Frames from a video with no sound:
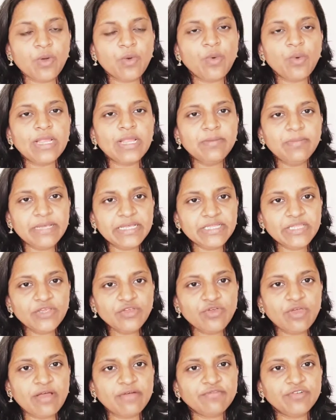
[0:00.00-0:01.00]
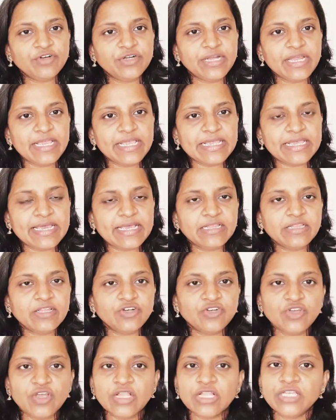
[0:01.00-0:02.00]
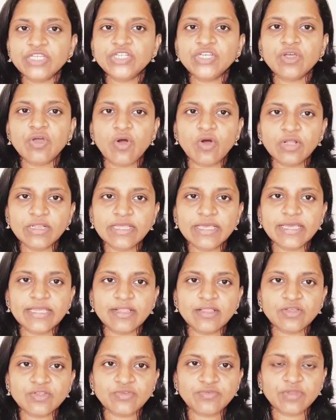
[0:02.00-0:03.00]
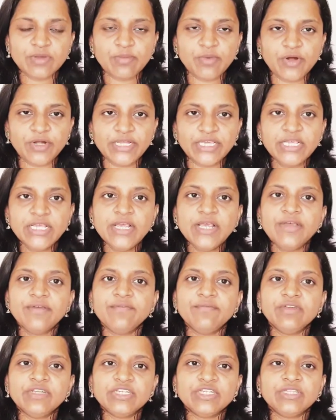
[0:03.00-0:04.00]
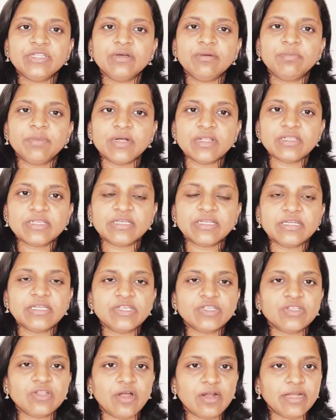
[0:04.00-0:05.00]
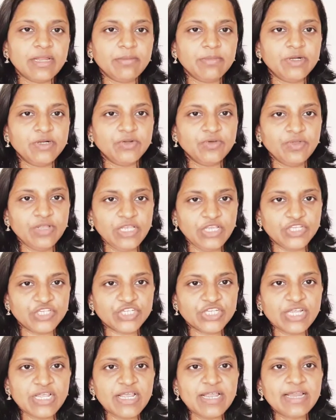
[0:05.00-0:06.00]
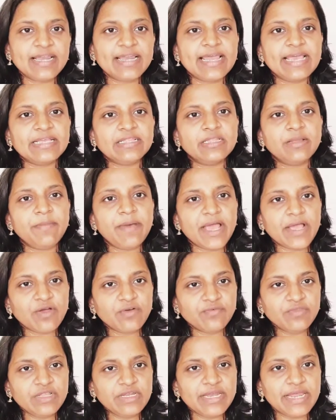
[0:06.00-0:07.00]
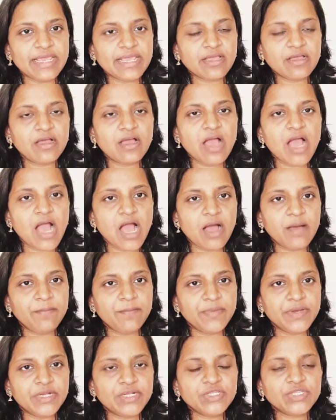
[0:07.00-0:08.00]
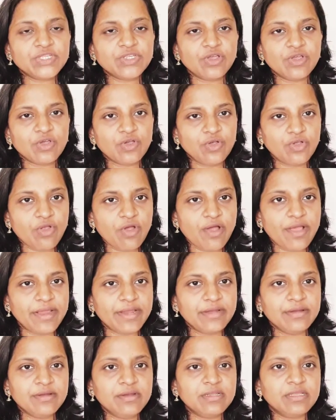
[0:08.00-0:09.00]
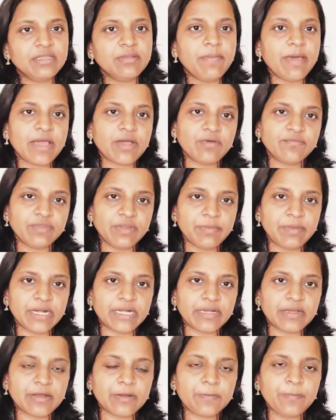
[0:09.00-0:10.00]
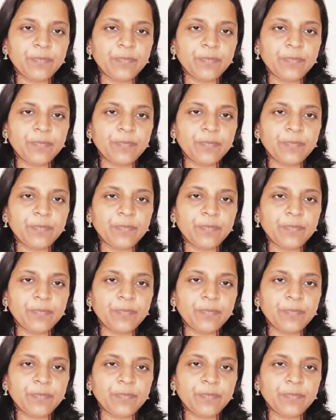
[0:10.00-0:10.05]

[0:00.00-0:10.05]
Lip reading: While bathing, you have to take care that you are reaching all the areas of the body which the person is not able to reach, like the back of the neck, armpits, groin, the back of the buttock.